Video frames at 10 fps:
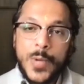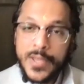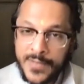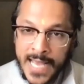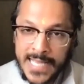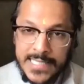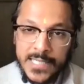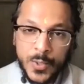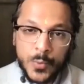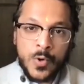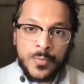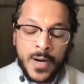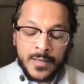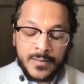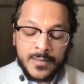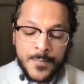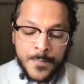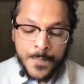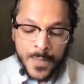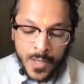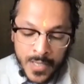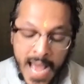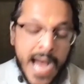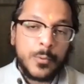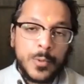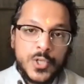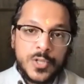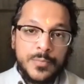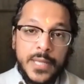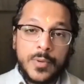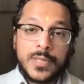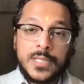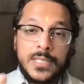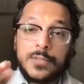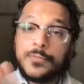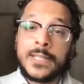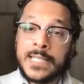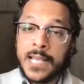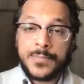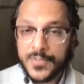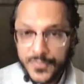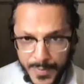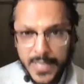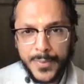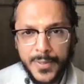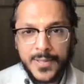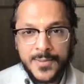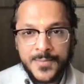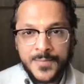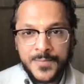We have an ideal role model on how we should be with different types of people.